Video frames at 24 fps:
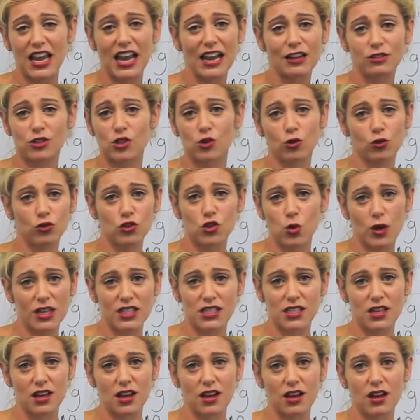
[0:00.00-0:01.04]
out on
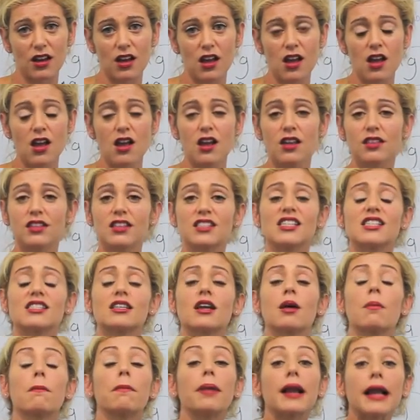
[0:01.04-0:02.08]
Twitter that is
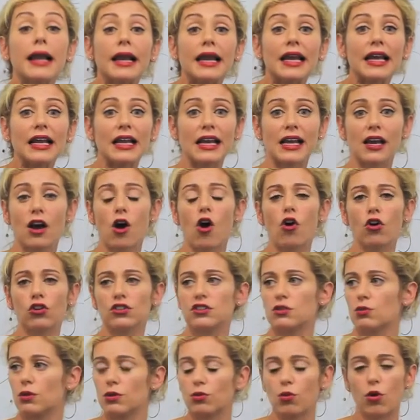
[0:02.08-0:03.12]
completely at
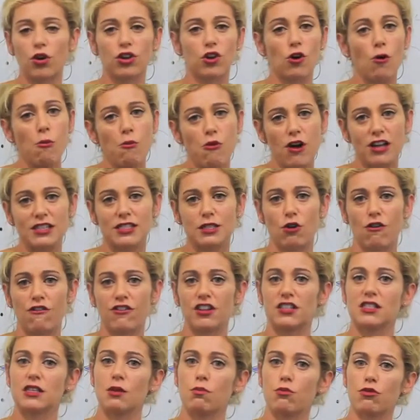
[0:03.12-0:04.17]
odds with what your press
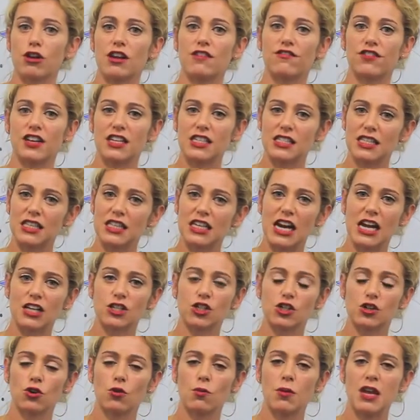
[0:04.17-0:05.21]
office are briefing to the
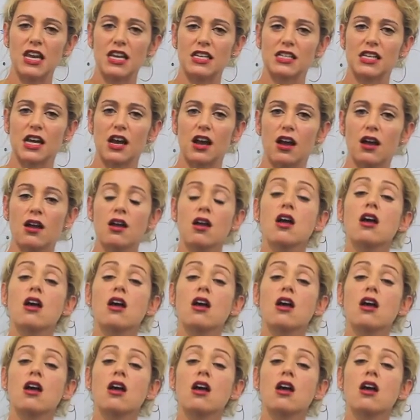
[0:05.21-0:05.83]
national media.